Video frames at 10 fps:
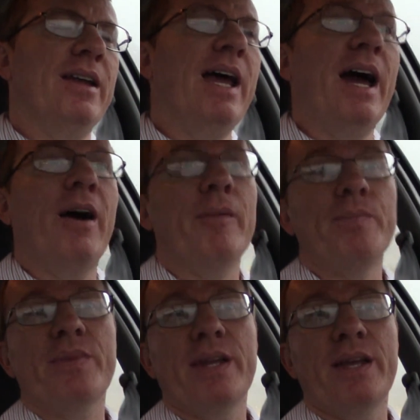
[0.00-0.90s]
Now,
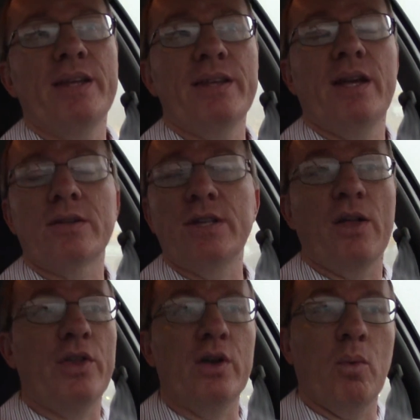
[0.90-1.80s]
there's
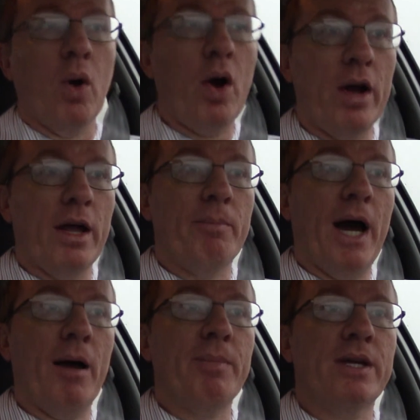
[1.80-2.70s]
nothing to worry
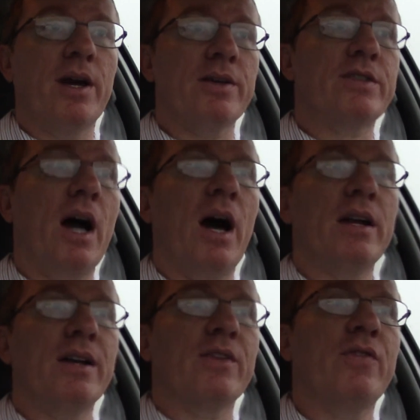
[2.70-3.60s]
about because
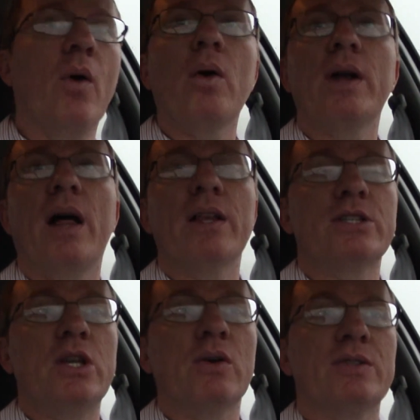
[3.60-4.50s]
God, in His
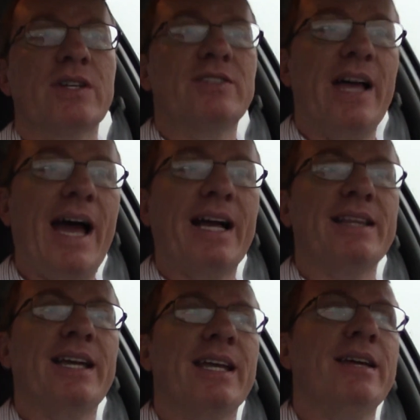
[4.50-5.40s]
foreknowledge, knows
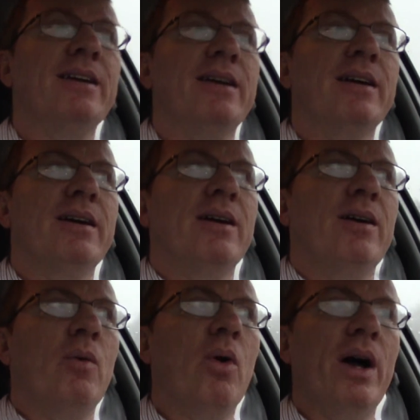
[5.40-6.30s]
exactly
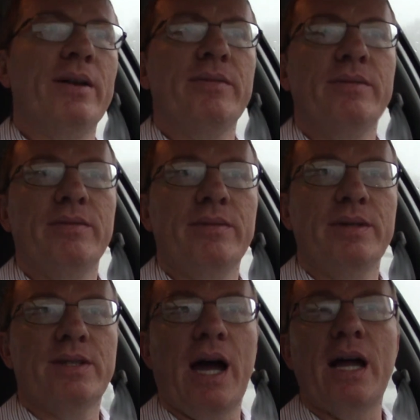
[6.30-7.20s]
what
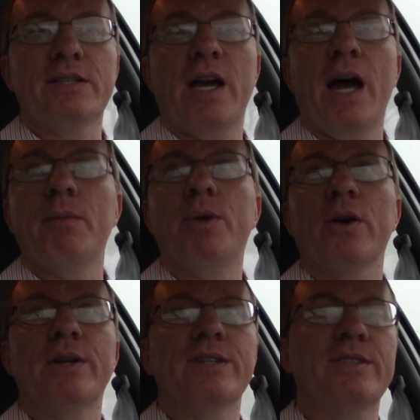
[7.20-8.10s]
time
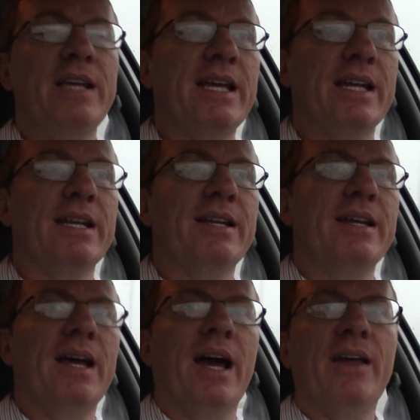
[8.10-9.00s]
period is needed,
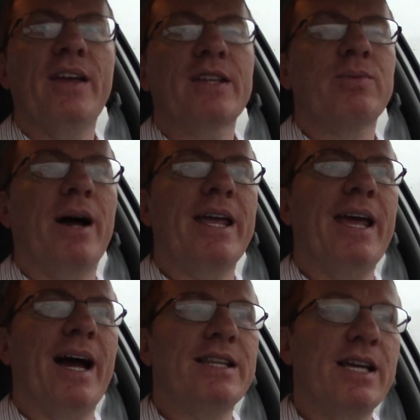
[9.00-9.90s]
and that's why
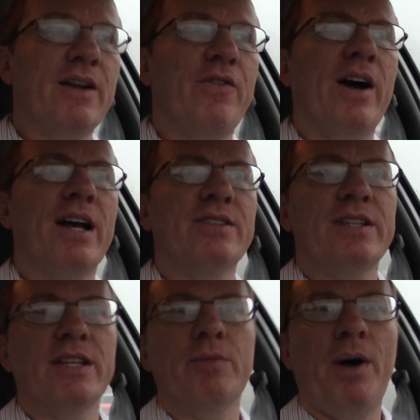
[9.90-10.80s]
He identifies
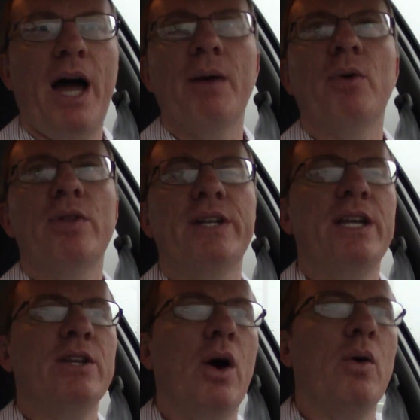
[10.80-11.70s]
it in the Bible, and
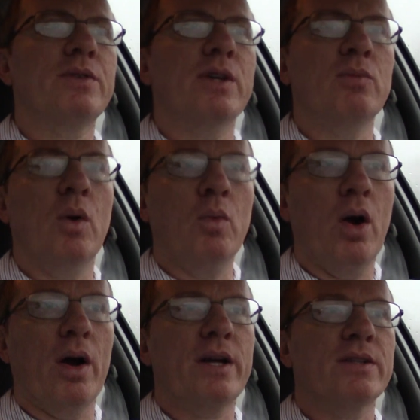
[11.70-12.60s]
He knows it will
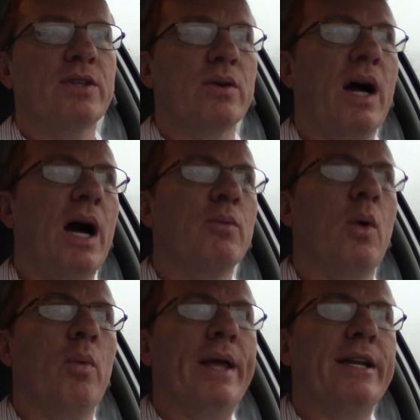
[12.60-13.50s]
work, and so God
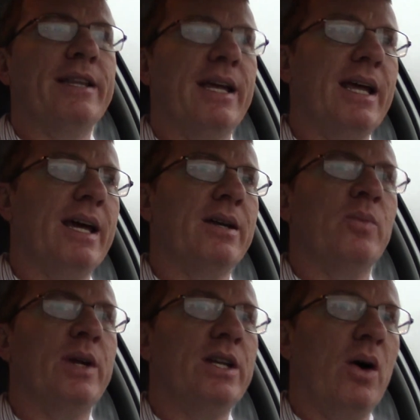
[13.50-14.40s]
will win in the end,
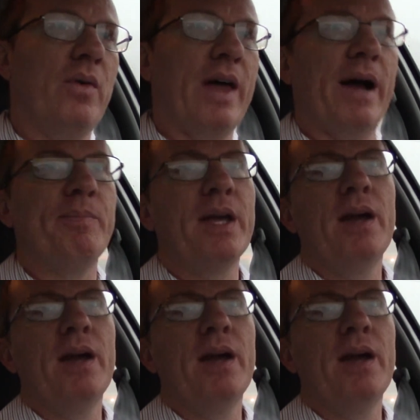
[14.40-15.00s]
and we know that.